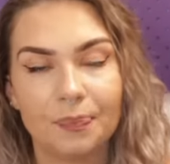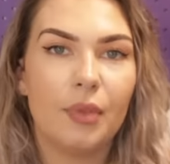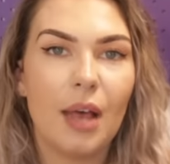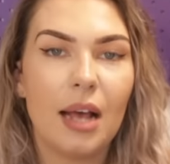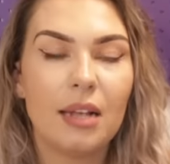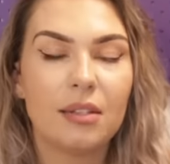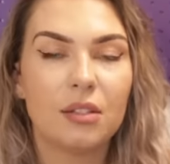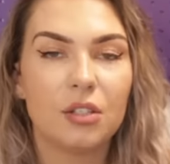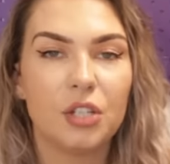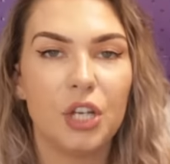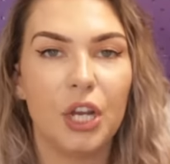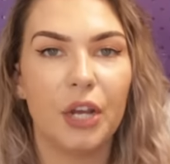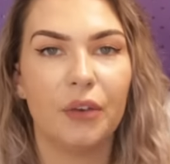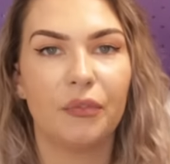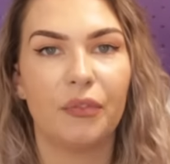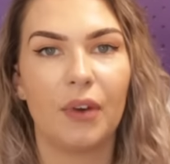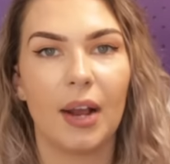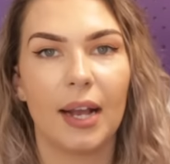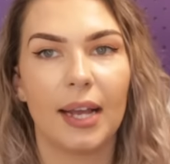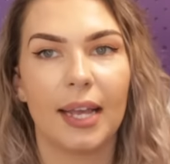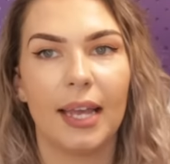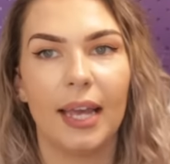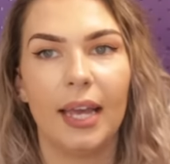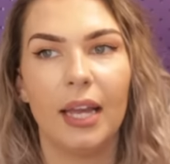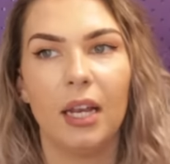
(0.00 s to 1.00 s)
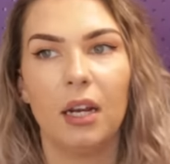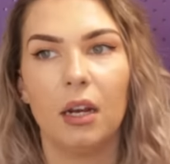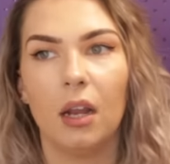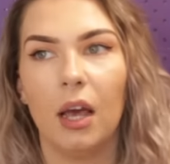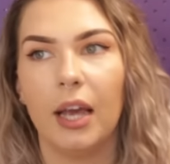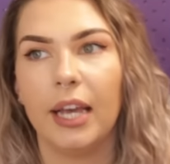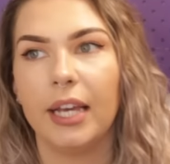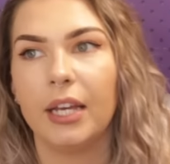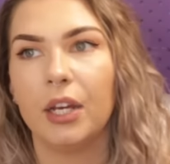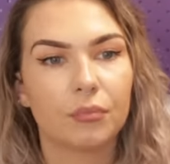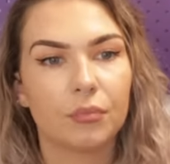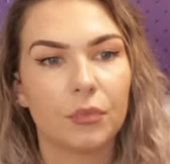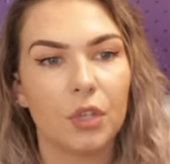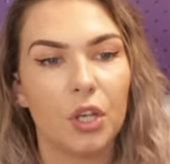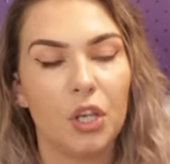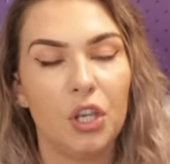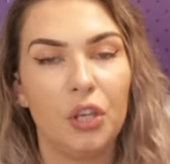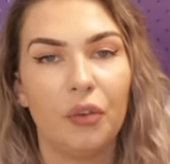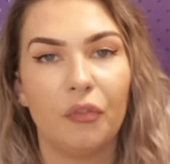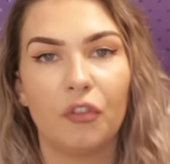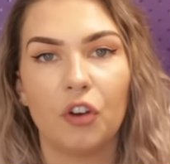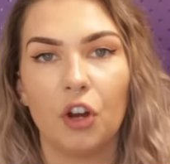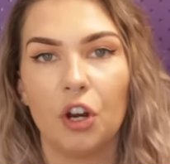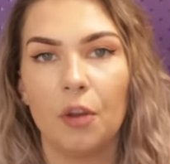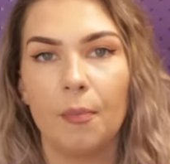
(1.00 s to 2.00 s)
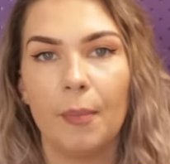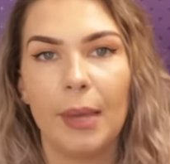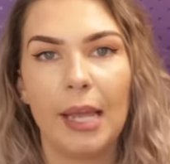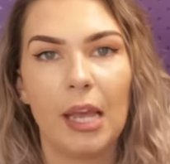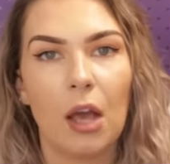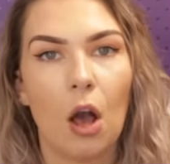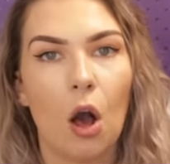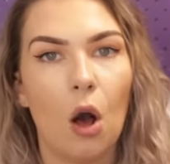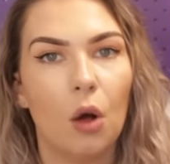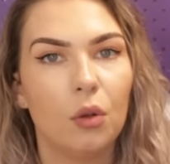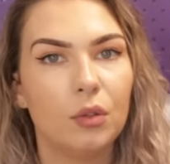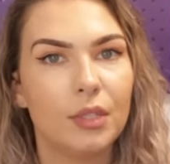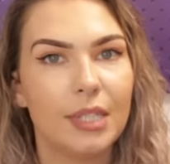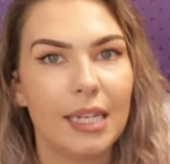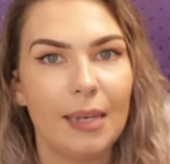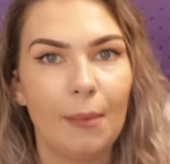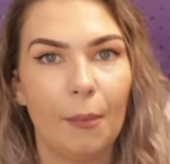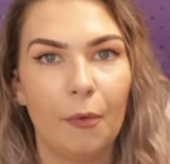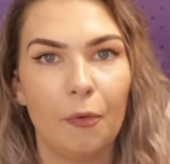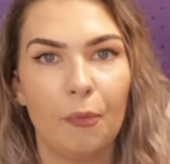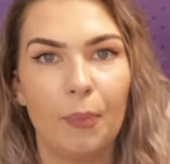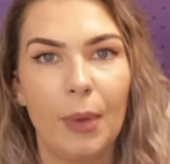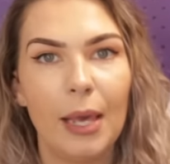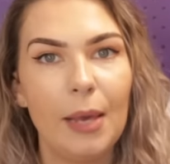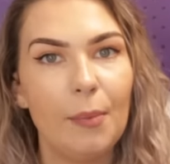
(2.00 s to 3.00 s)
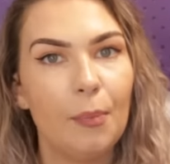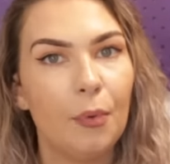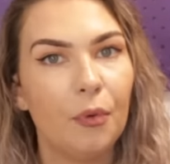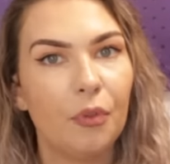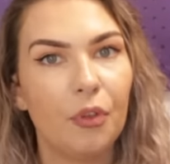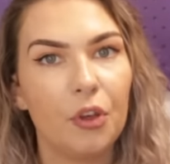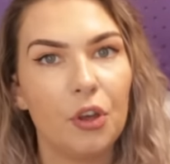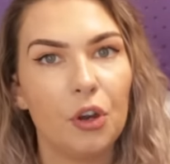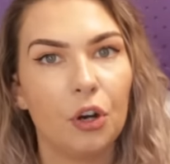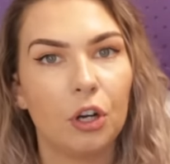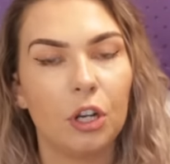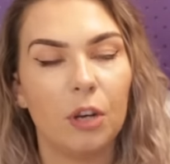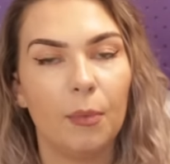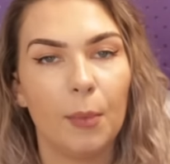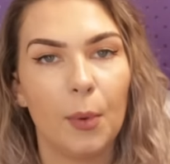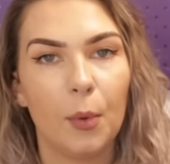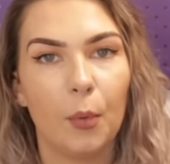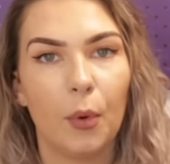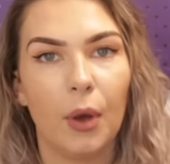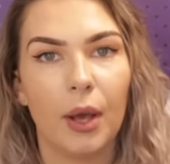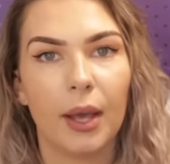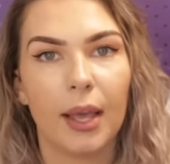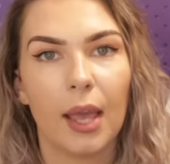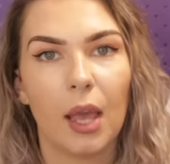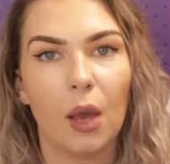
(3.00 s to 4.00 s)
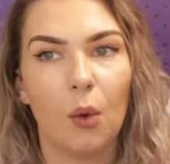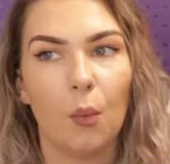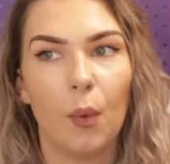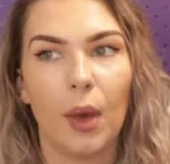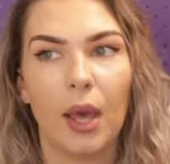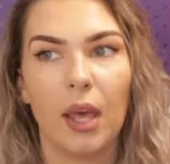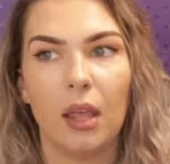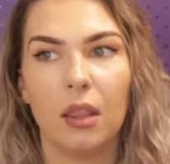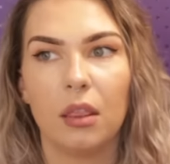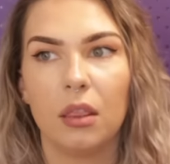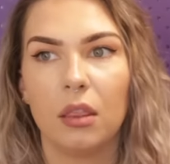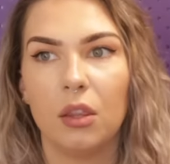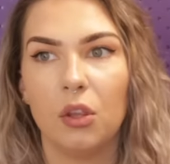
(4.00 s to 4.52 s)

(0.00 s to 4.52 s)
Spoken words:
That's nerve-wracking. Like, you've got to meet a whole team of people that you're going to be working with.